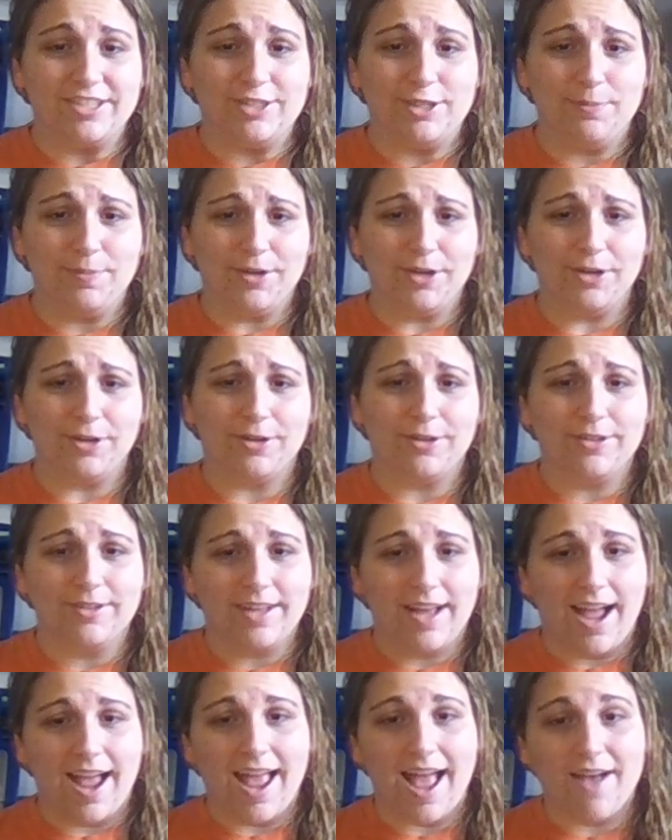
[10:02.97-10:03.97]
to Supergirl,
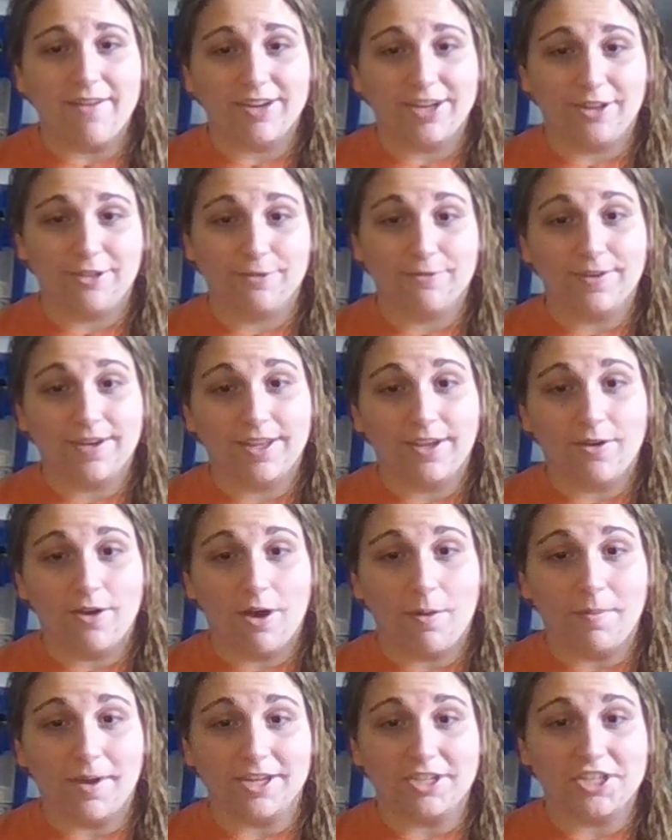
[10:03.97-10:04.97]
I have another video
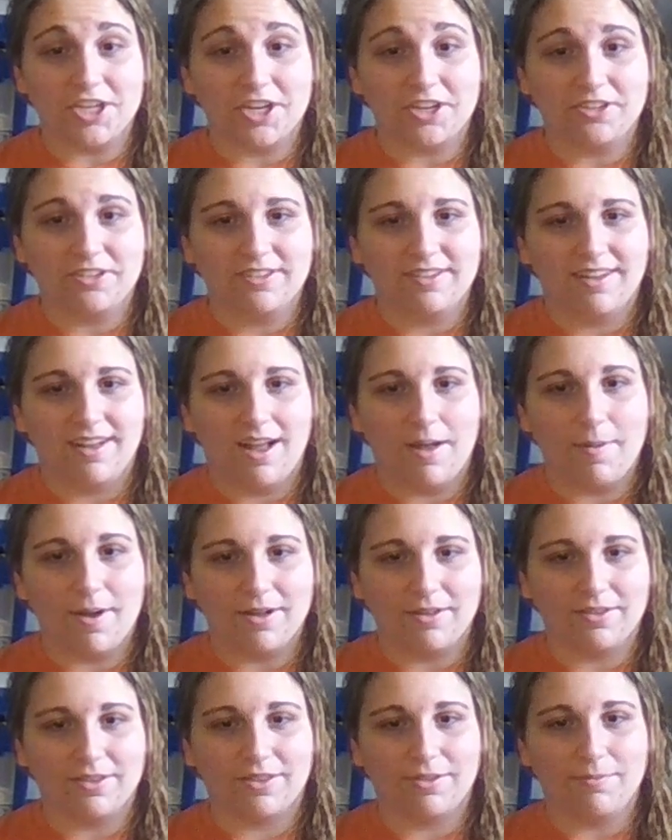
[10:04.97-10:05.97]
on my channel
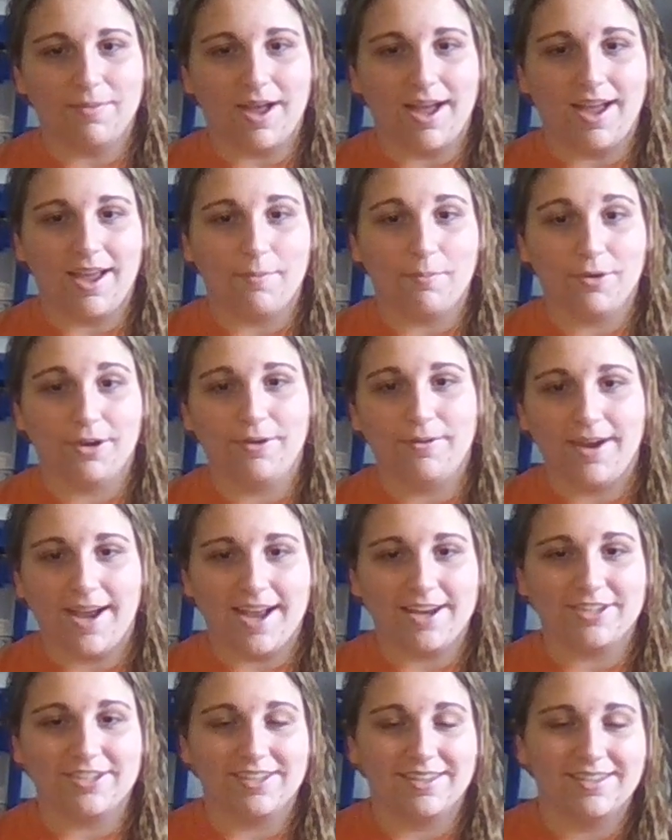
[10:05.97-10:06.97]
about my
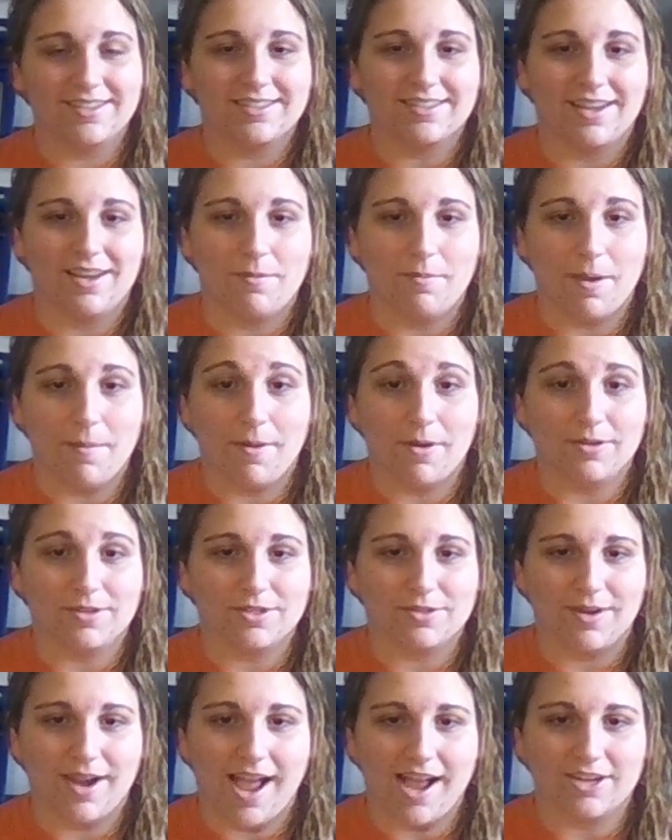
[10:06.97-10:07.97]
pre-reactions and my
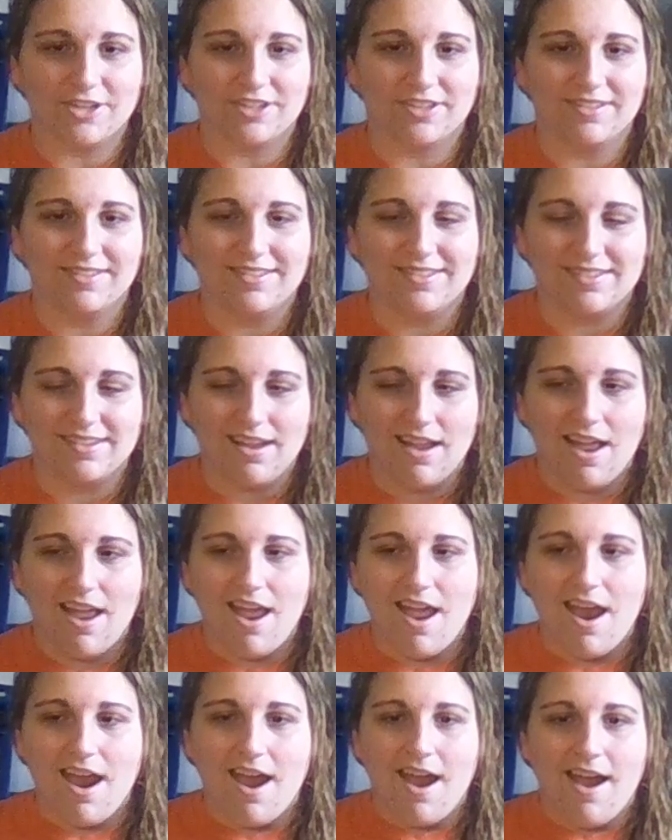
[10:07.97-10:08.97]
post-reactions.
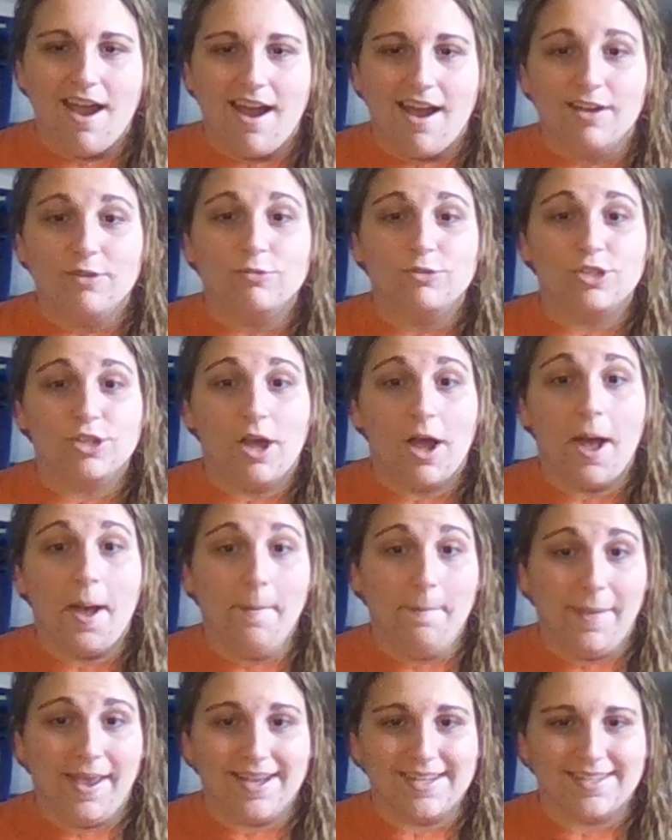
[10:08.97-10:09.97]

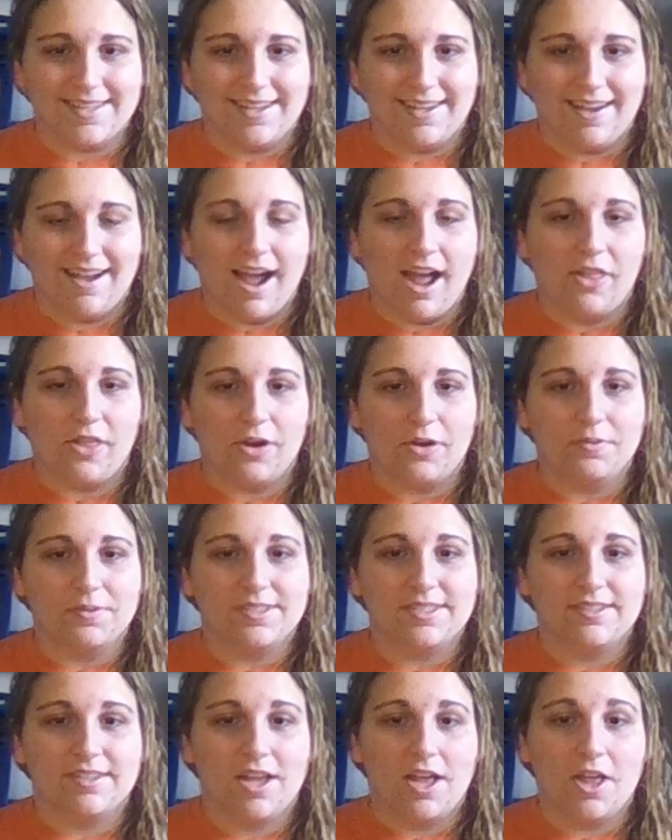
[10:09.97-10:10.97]
Amazing. I thought it
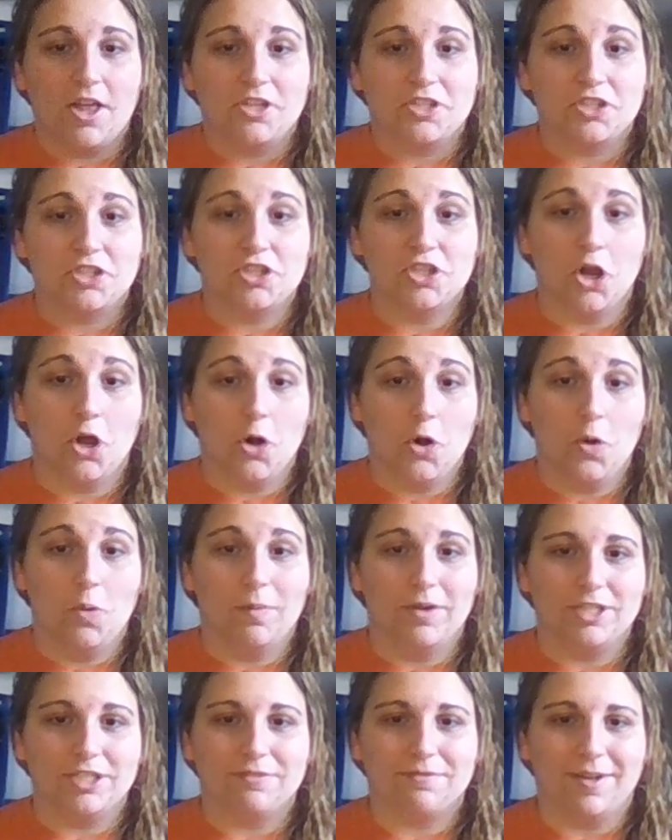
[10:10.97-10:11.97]
was so
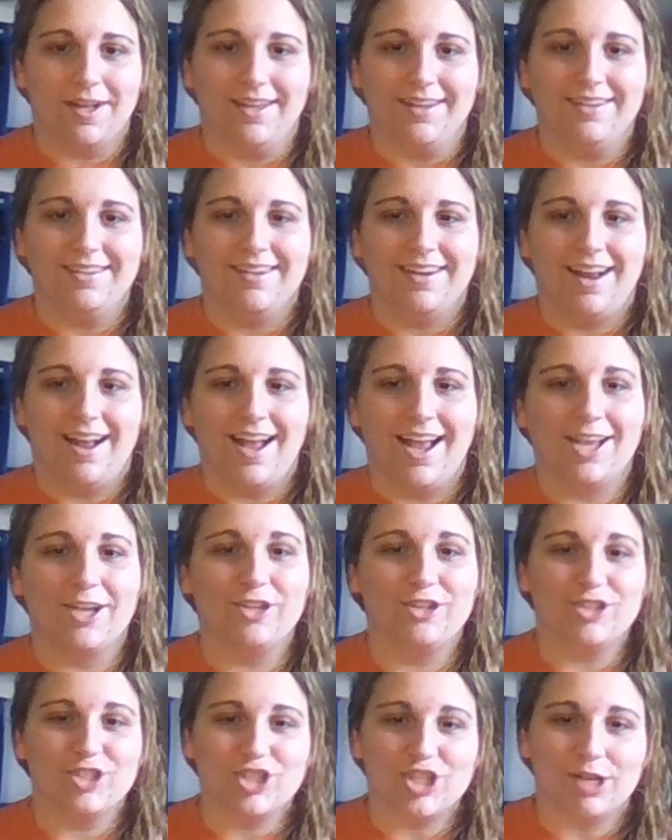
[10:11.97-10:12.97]
much fun. I
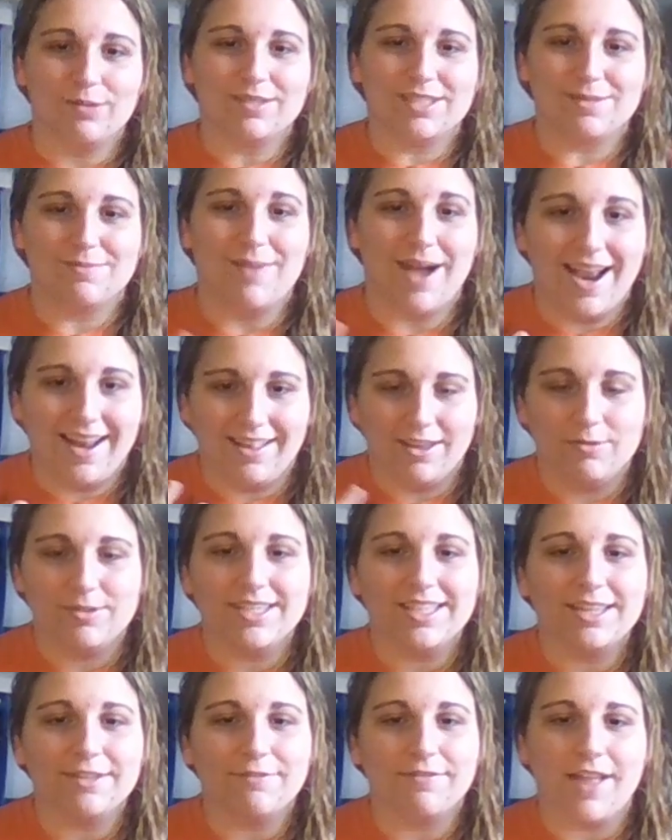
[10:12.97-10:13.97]
couldn't stop smiling. It was
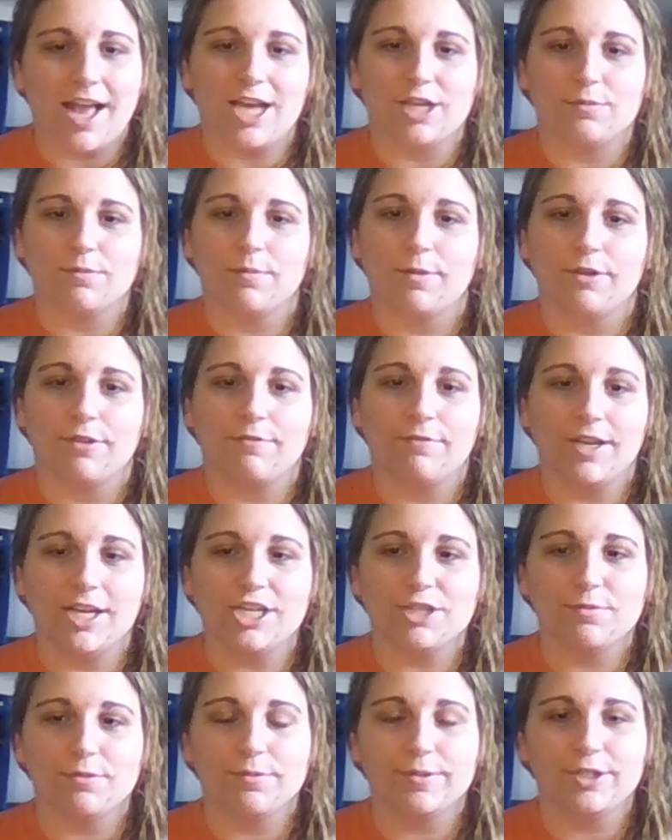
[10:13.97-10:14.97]
like the Flash premiere. The
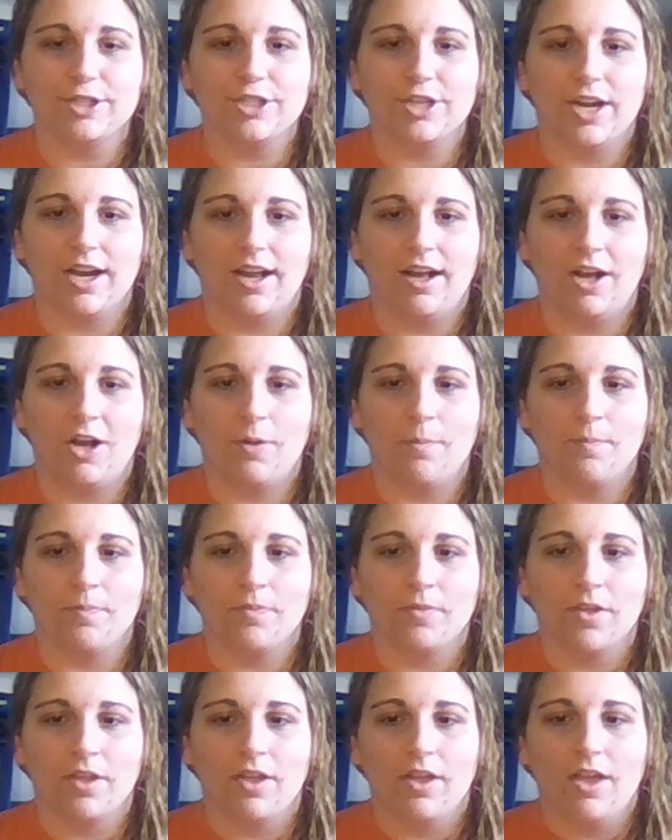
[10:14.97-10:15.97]
Flash premiere,
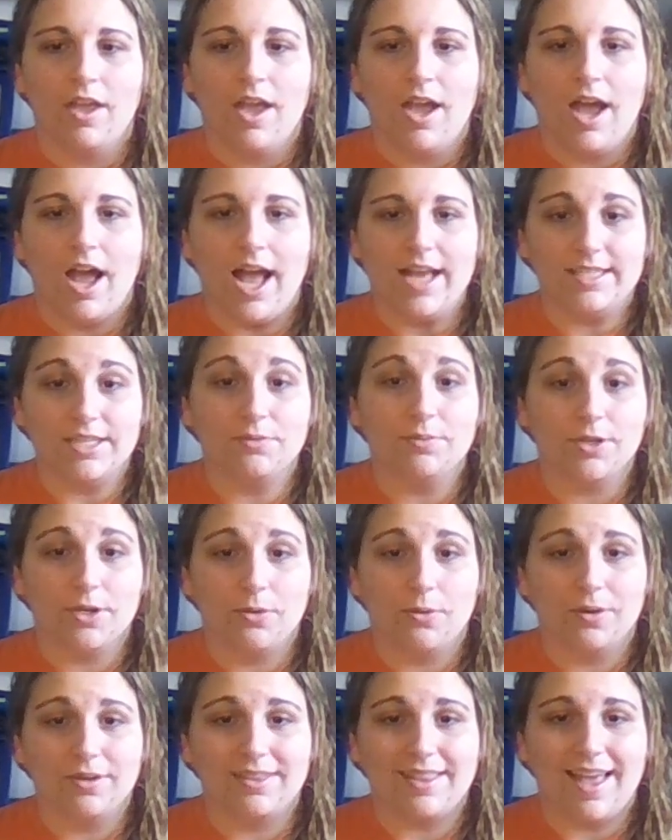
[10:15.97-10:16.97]
I did
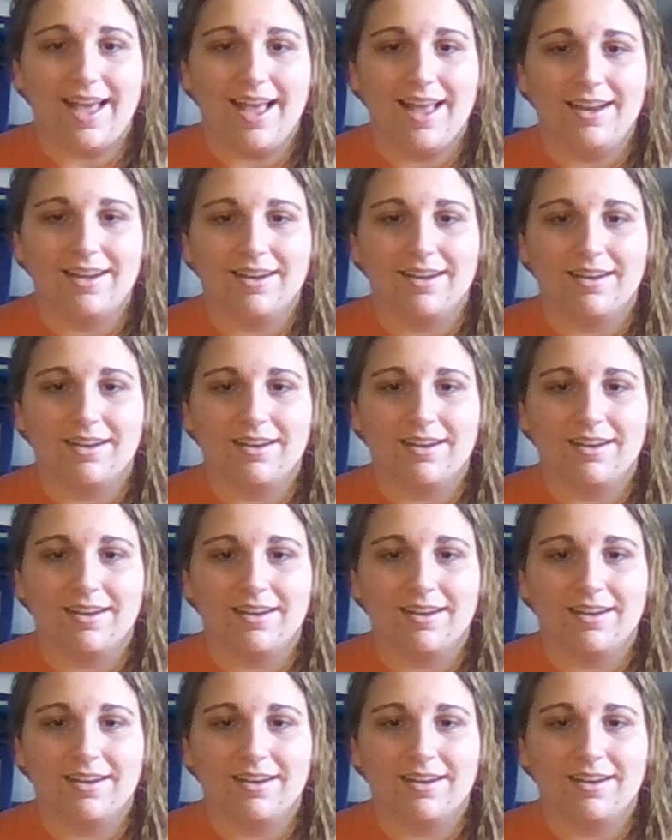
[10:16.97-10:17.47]
record that,